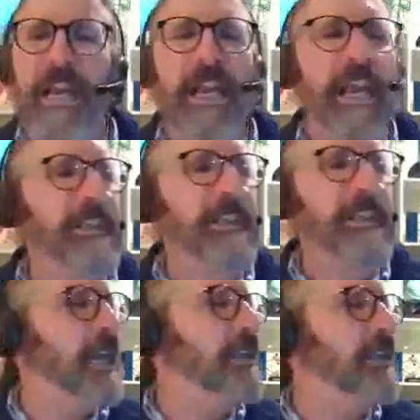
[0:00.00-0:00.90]
I hate to
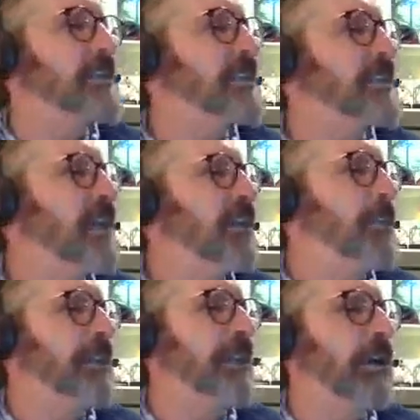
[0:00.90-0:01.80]
say this,
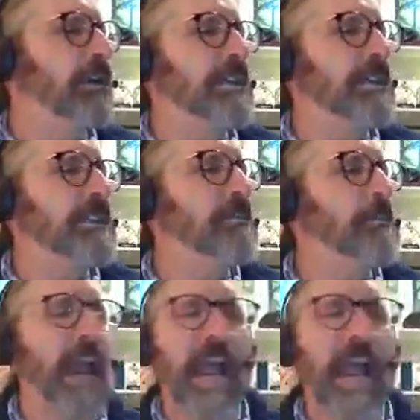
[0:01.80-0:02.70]
but there is
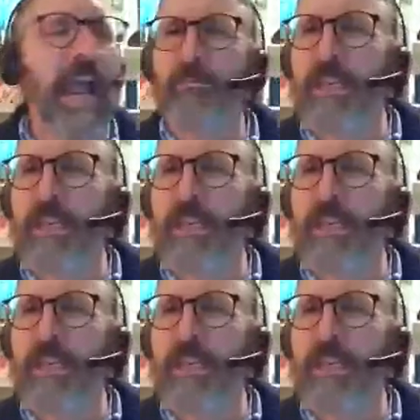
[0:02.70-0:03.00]
some math.